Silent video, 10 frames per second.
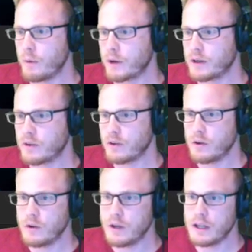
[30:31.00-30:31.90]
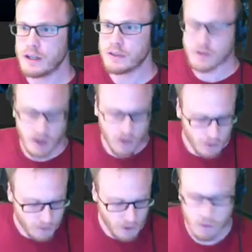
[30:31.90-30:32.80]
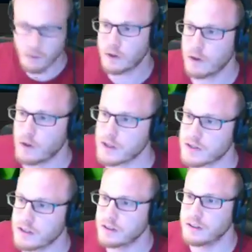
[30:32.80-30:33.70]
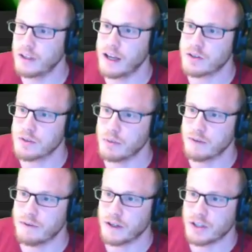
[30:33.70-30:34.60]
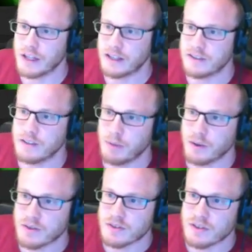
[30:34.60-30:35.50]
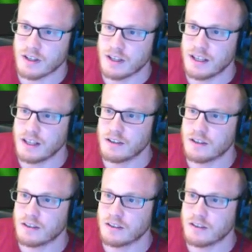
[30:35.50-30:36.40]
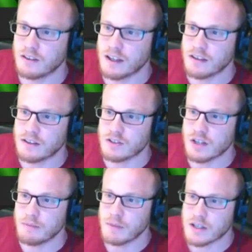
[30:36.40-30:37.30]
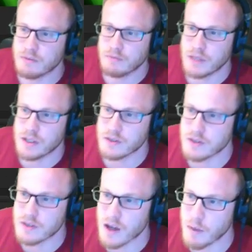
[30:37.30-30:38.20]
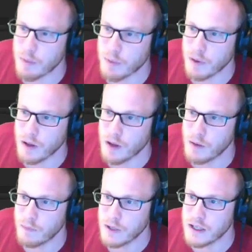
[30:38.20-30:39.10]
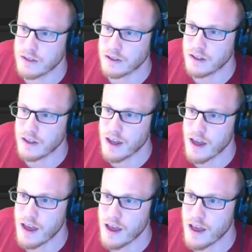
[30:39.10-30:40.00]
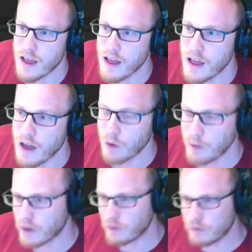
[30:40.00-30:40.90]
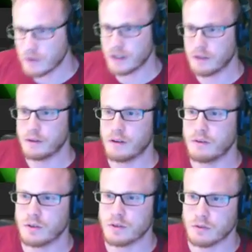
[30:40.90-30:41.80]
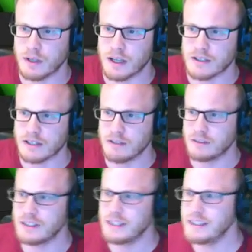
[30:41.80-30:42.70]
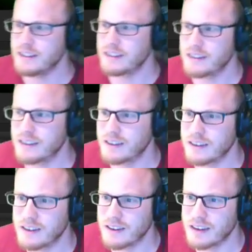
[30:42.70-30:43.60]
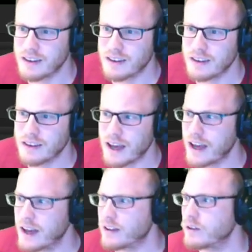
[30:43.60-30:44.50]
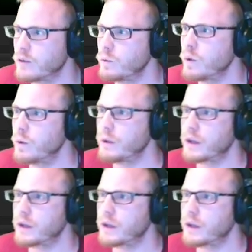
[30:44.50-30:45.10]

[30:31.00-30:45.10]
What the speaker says: we're gonna do is, we've got a nice little extra bit of functionality Ponce has done here. You can get the cheat missions up easily there. I'm not sure we actually even need that. What we're